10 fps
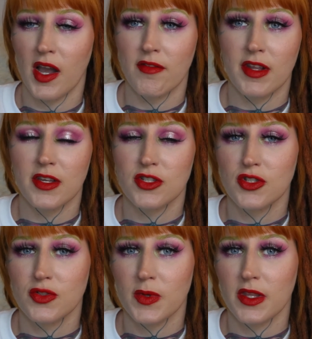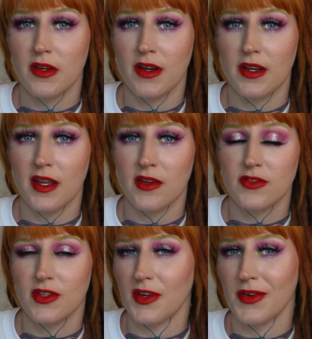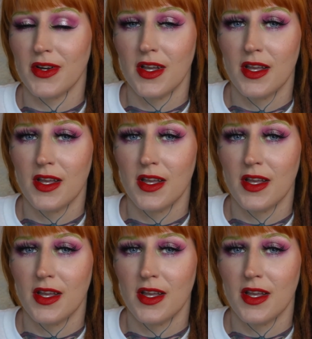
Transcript: have any issues with it right now, so